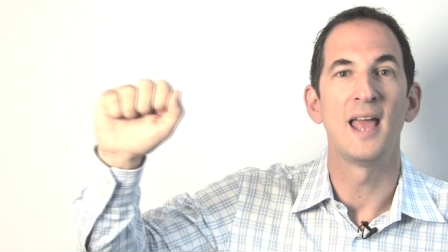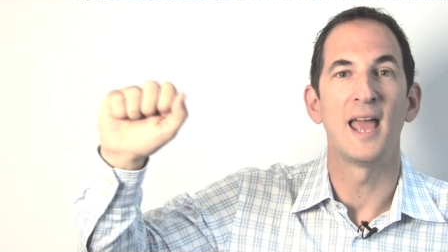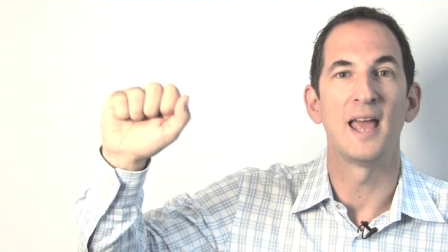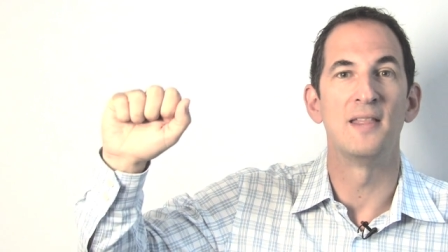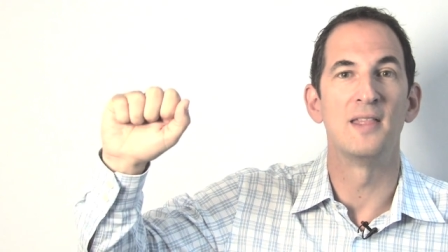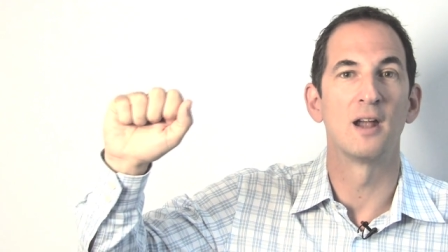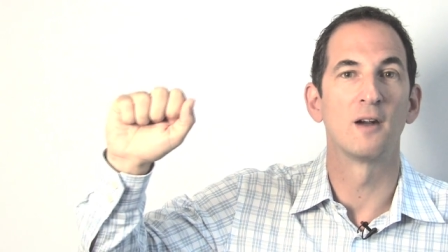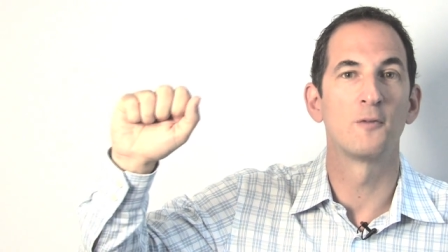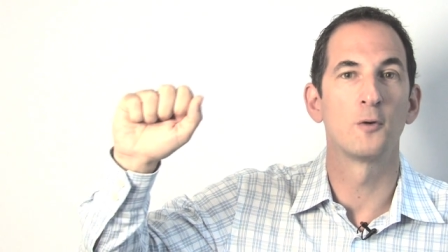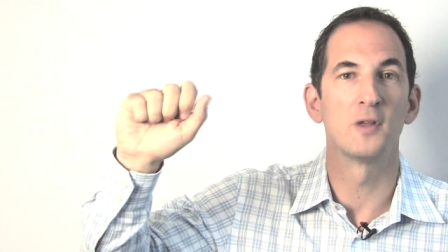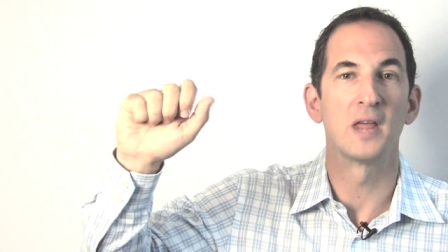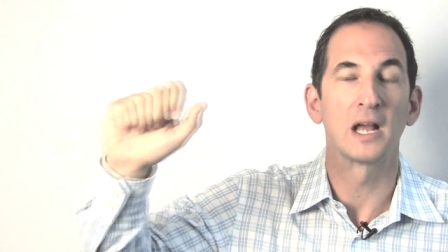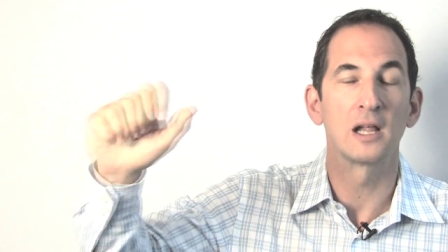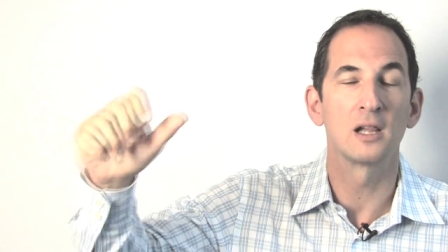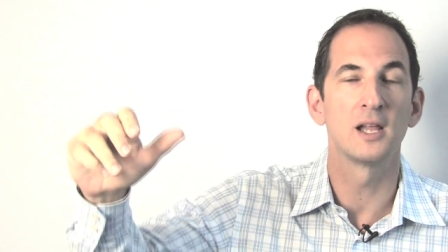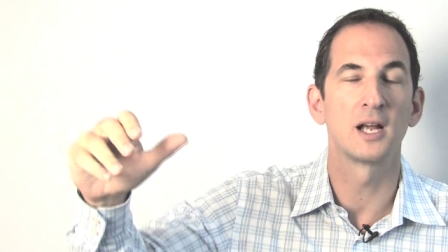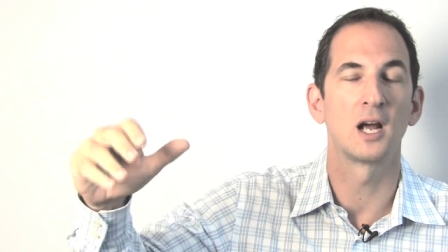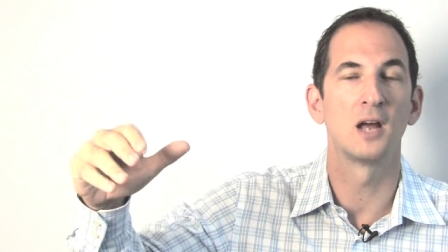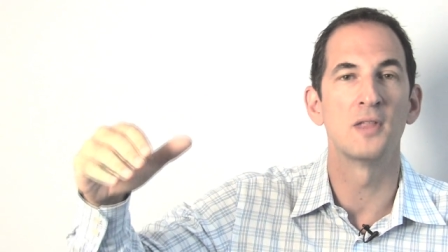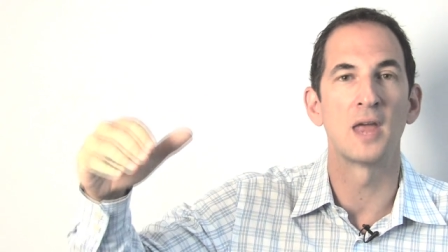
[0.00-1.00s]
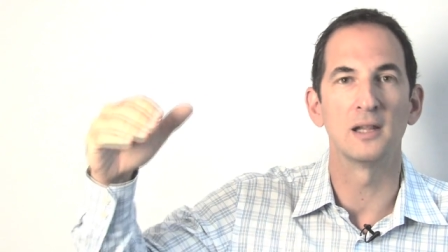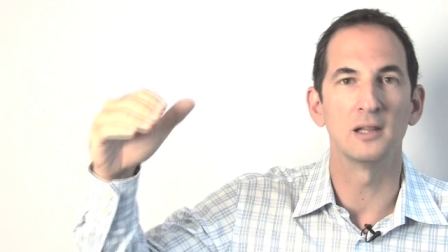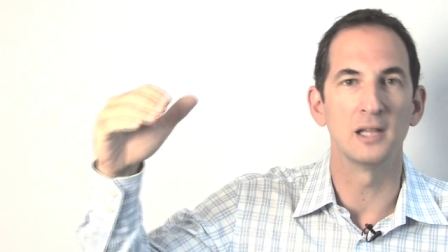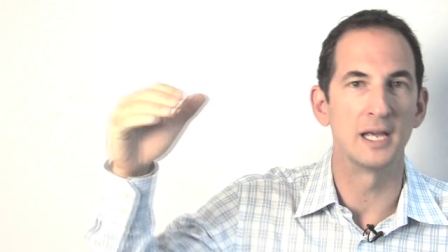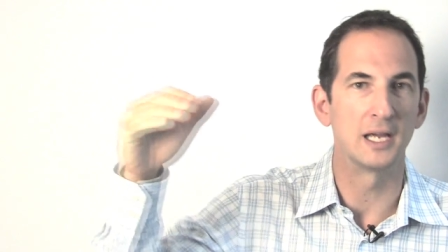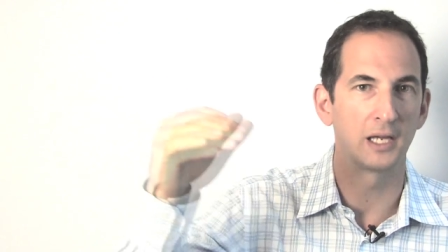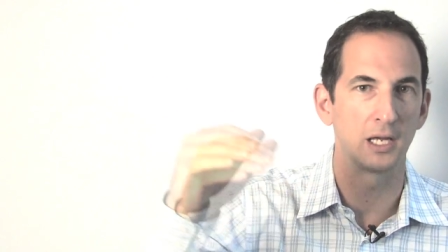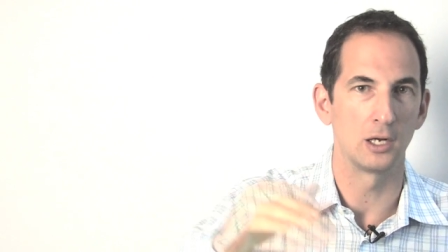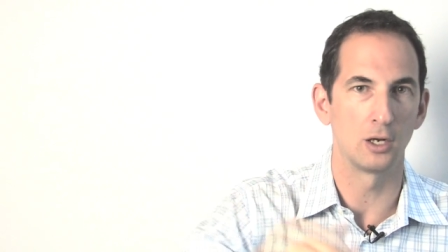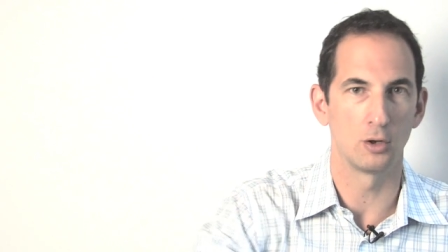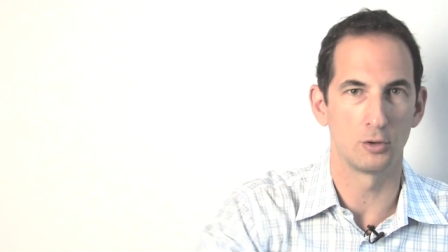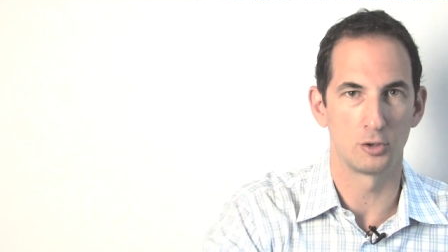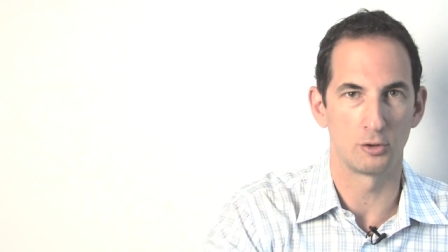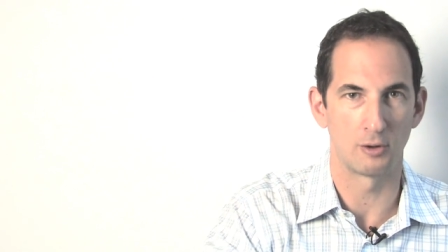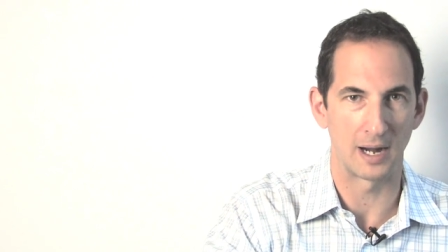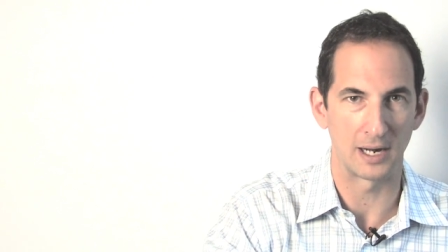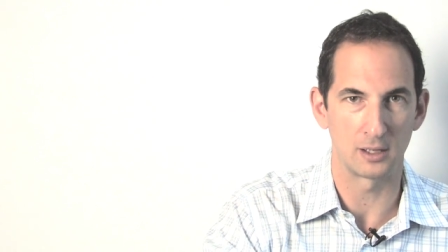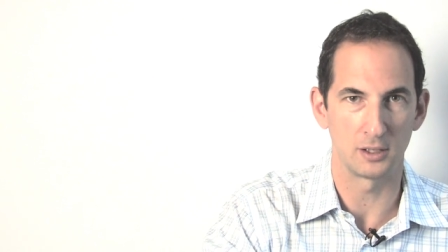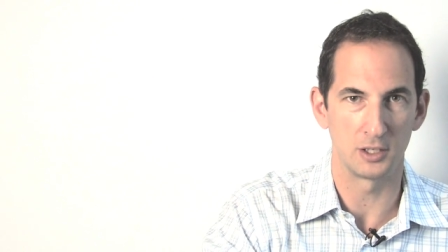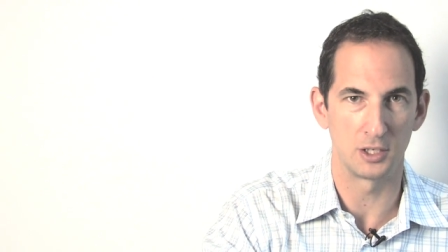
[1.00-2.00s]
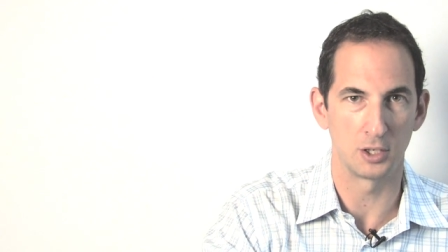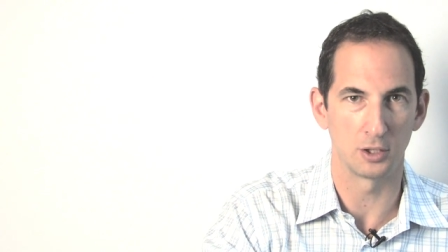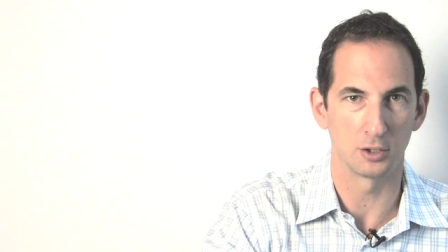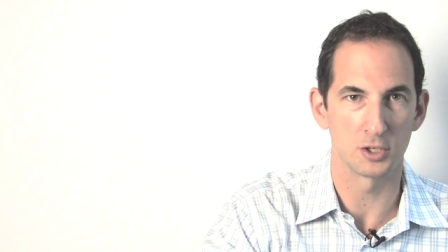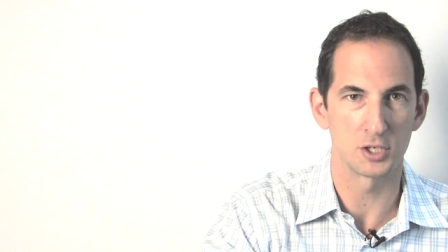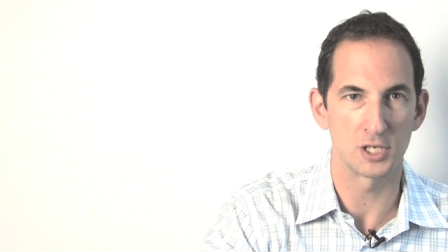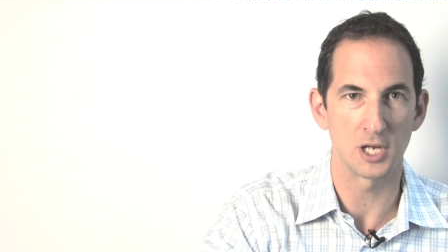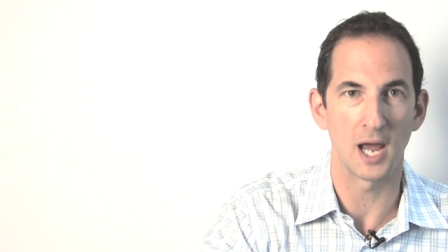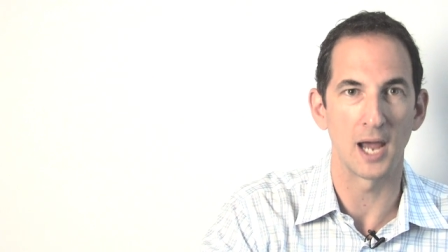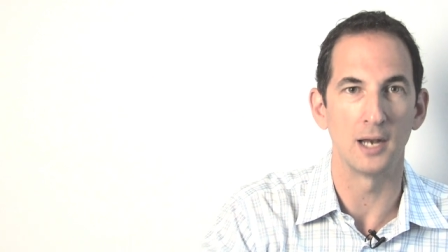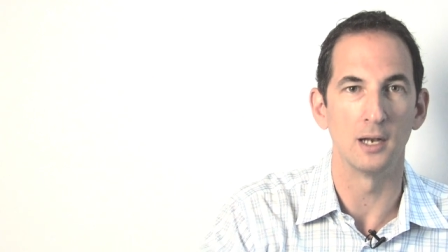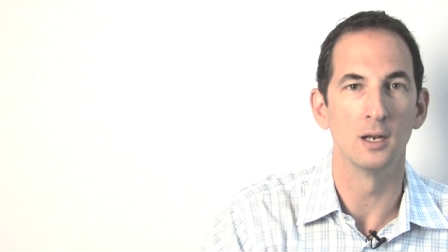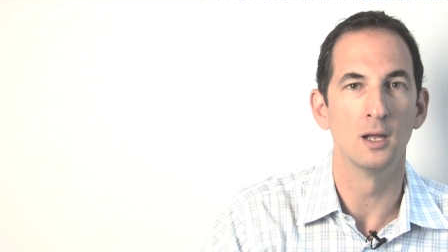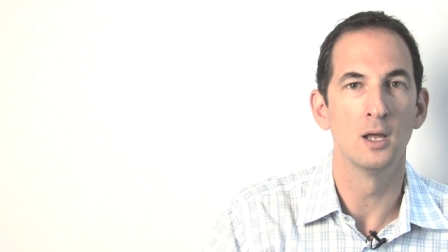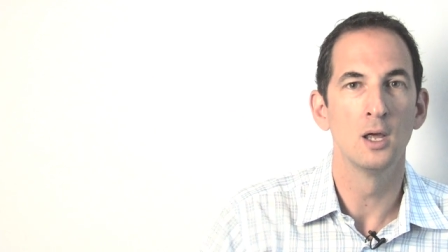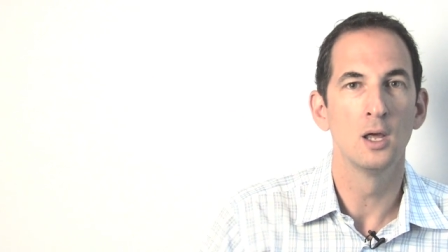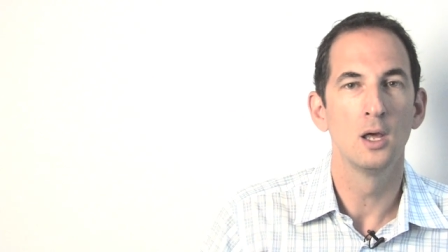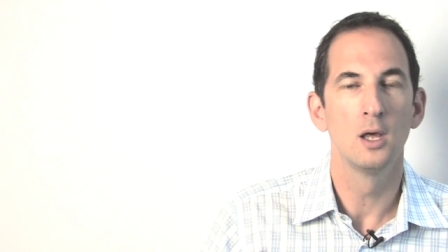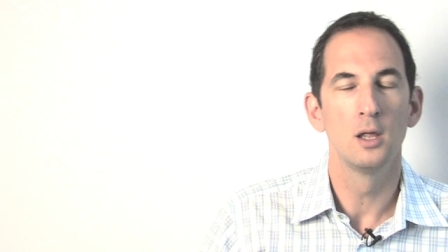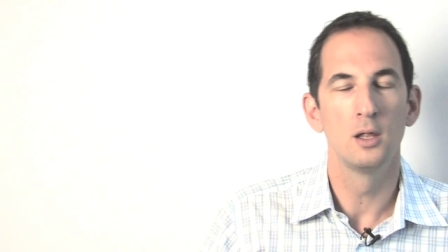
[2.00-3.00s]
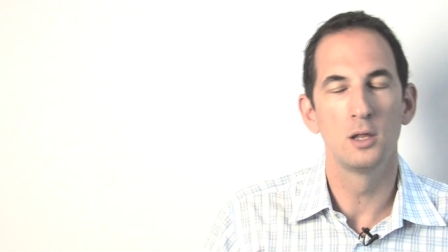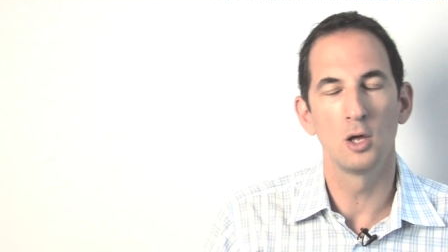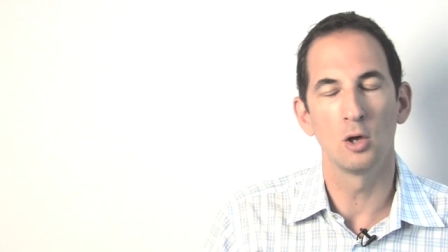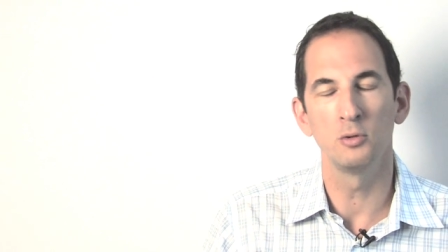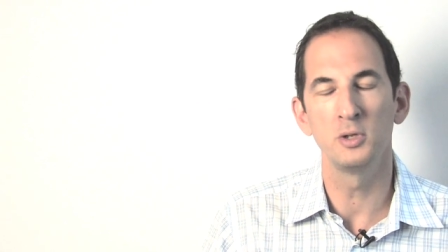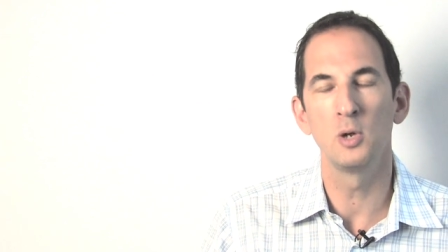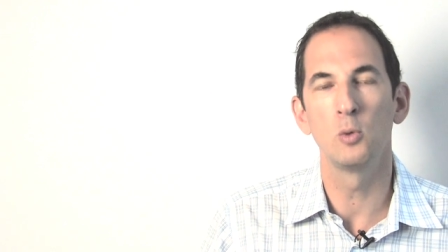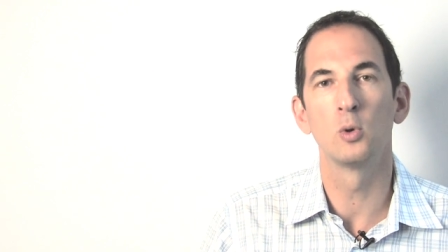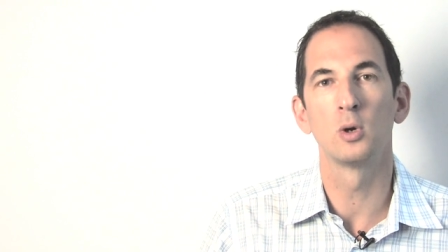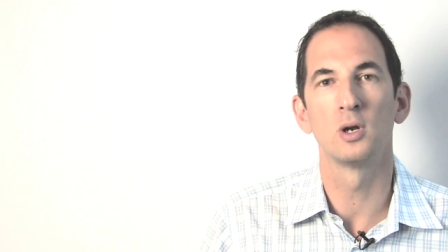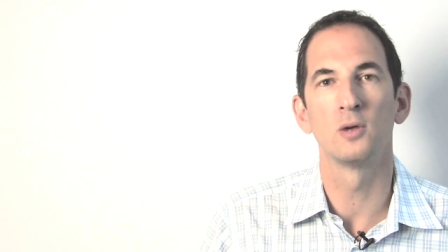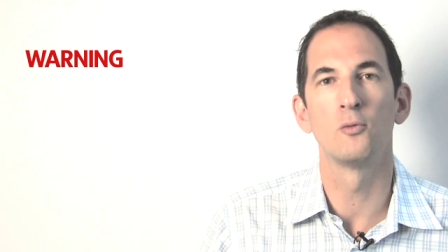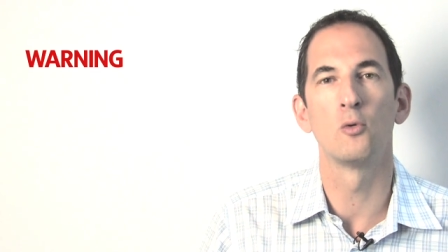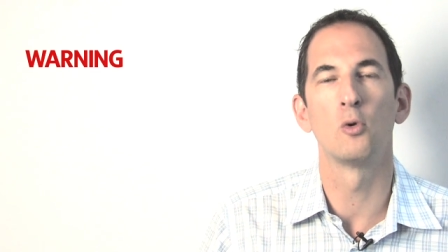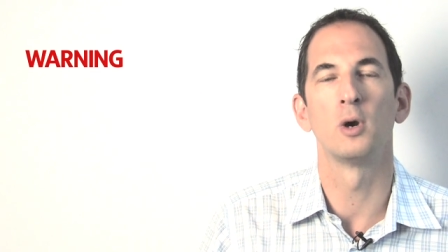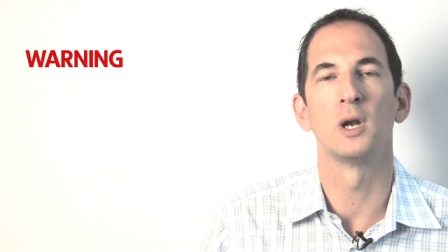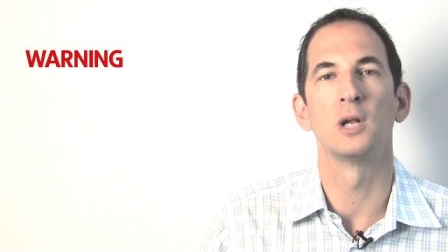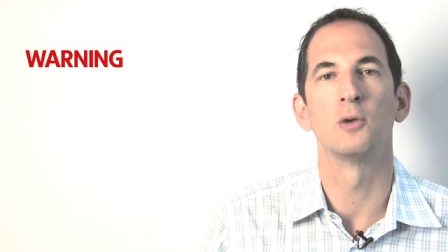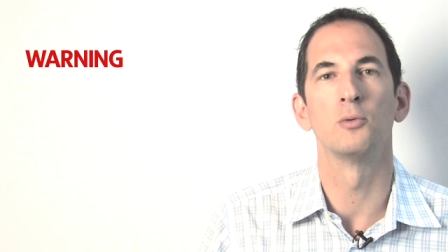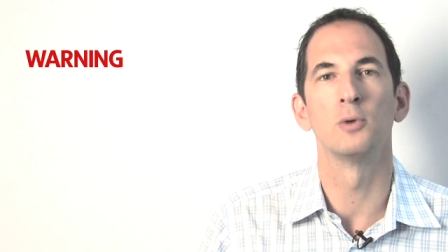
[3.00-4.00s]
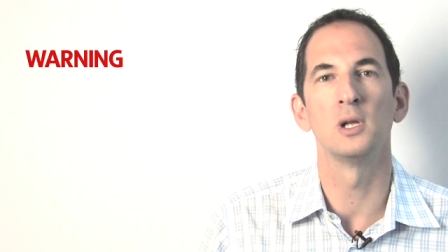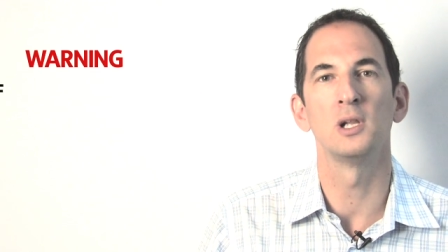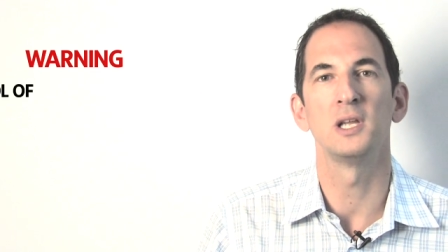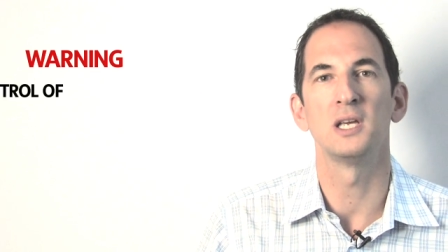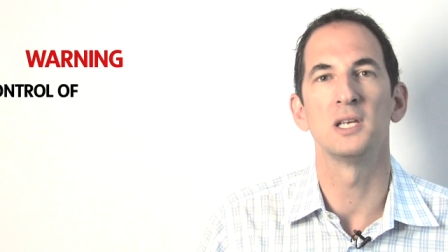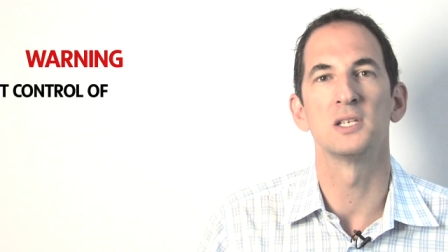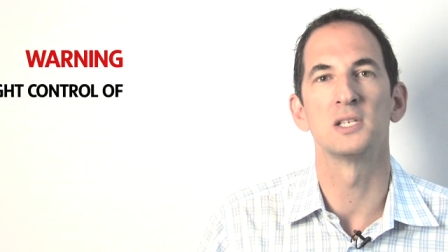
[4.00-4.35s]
and therefore they click on that link and go directly to your site. The only word of warning really